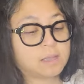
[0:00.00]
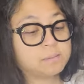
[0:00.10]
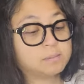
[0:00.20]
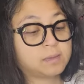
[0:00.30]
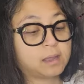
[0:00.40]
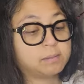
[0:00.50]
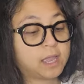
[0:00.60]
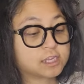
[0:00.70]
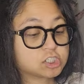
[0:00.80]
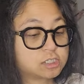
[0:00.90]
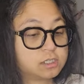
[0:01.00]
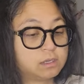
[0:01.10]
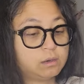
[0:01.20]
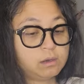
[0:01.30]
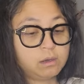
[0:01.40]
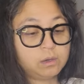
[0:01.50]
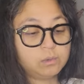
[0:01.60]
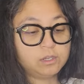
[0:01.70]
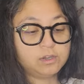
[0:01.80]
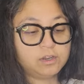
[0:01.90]
I'm, I'm actually, oh,
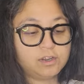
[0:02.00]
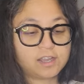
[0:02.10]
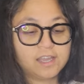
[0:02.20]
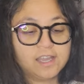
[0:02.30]
look.